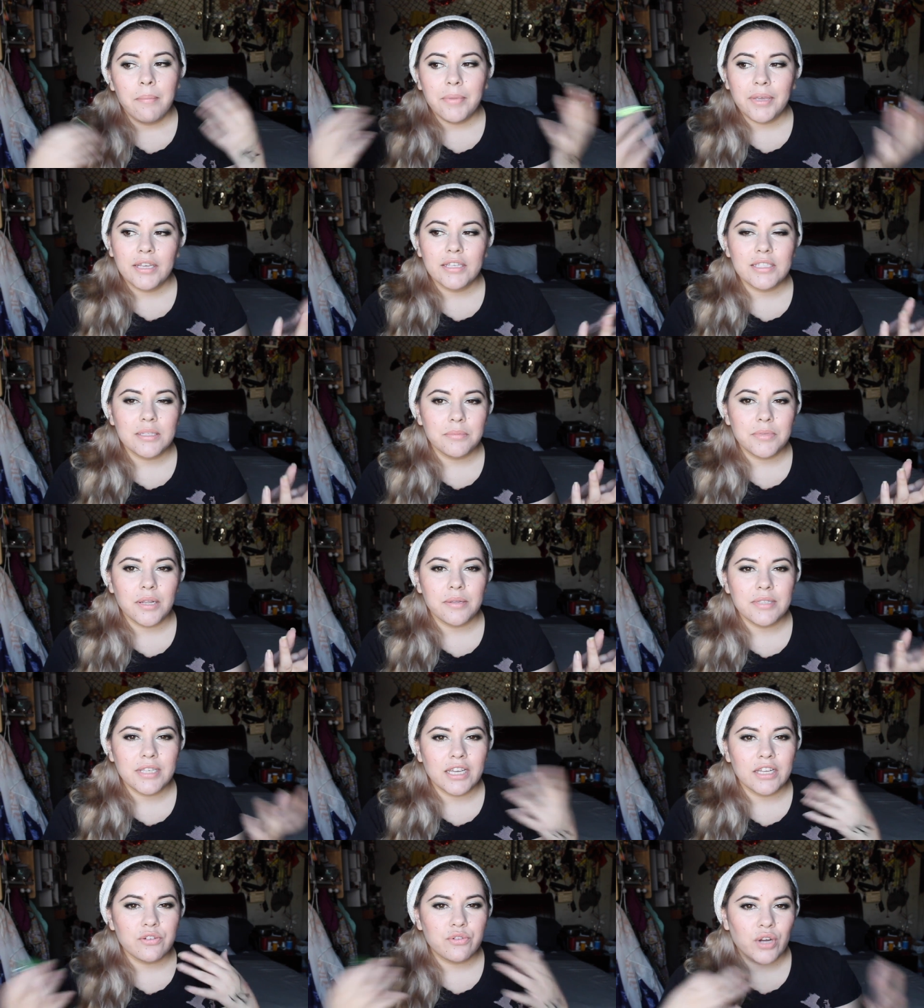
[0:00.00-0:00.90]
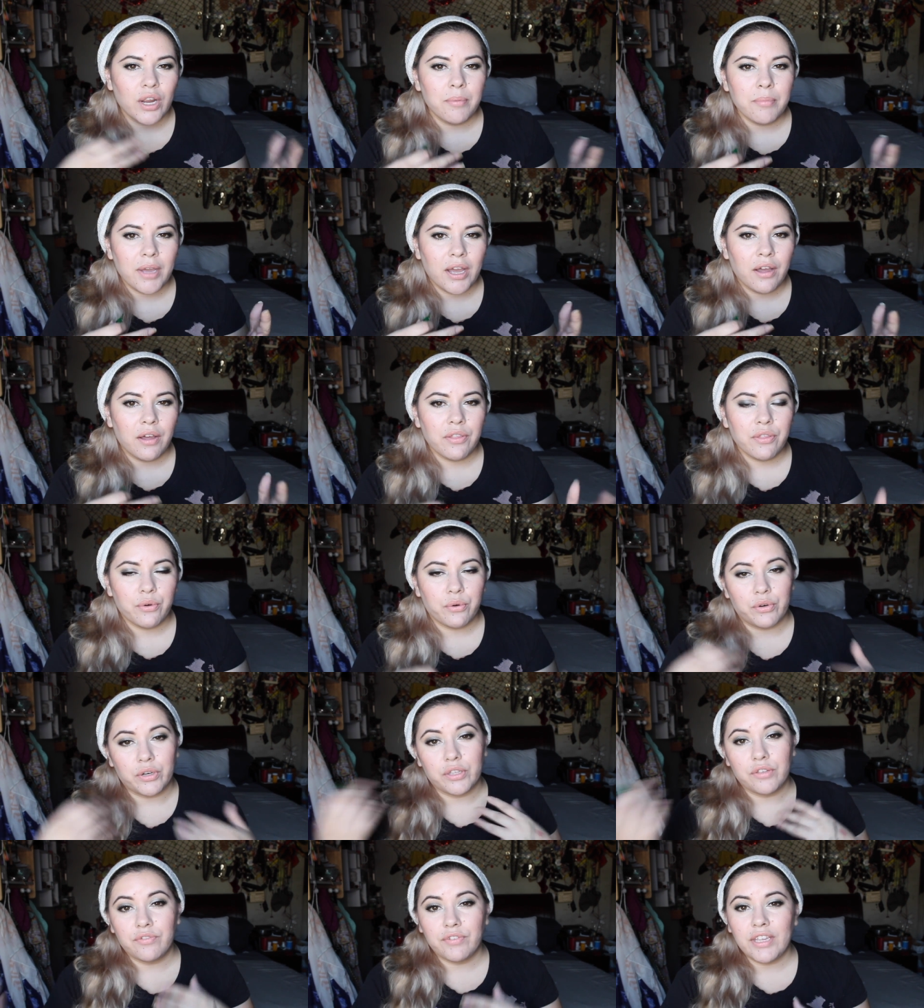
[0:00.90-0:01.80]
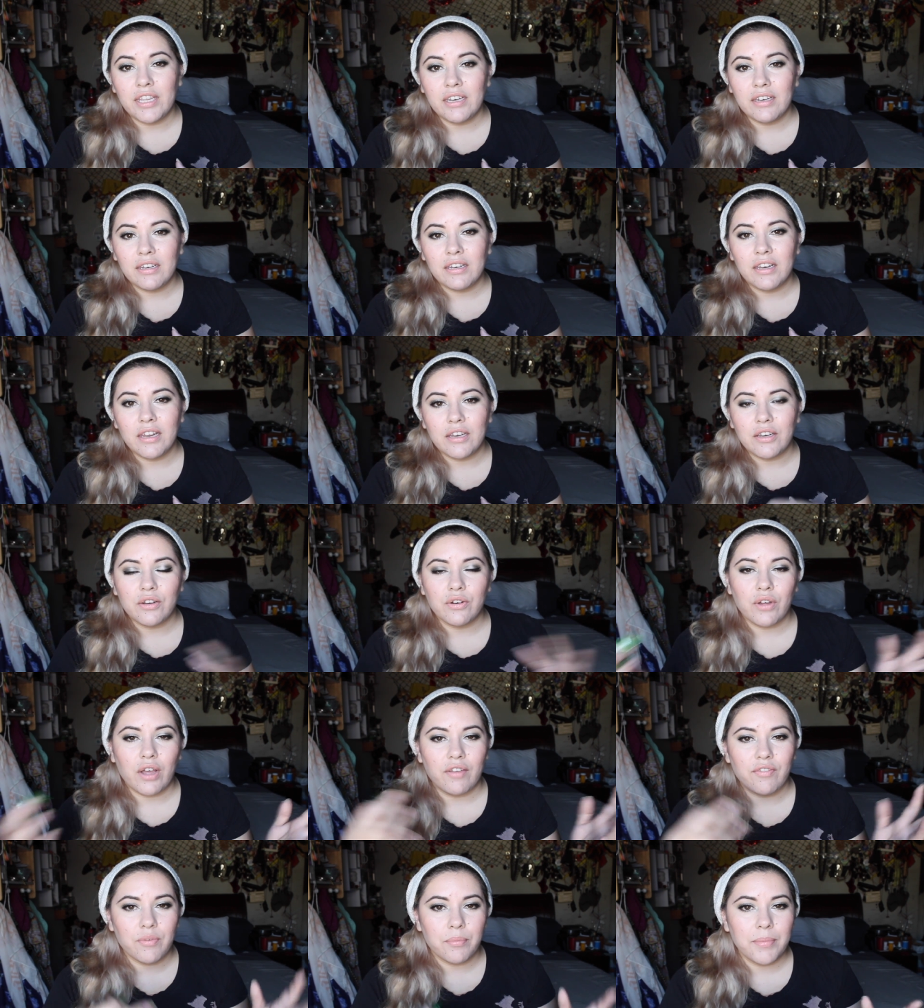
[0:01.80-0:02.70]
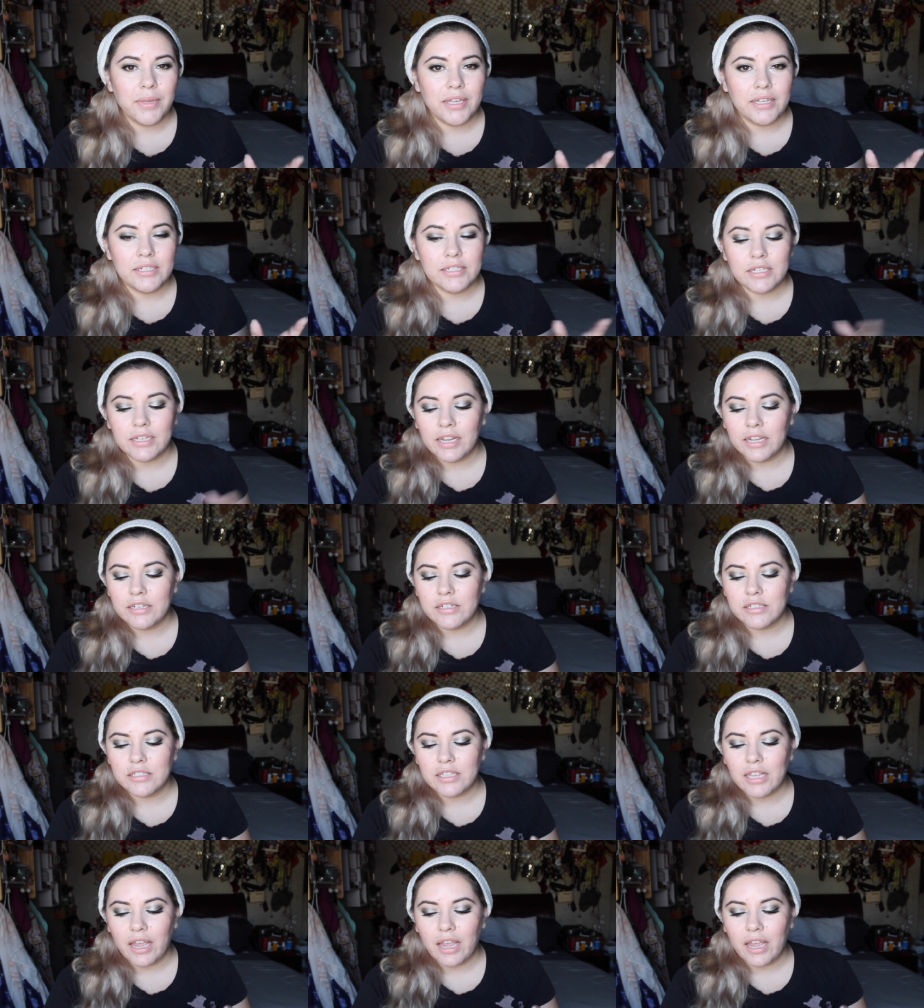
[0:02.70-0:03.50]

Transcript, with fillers: because sometimes you get dry mouth or you've eaten and you don't have a mint, and I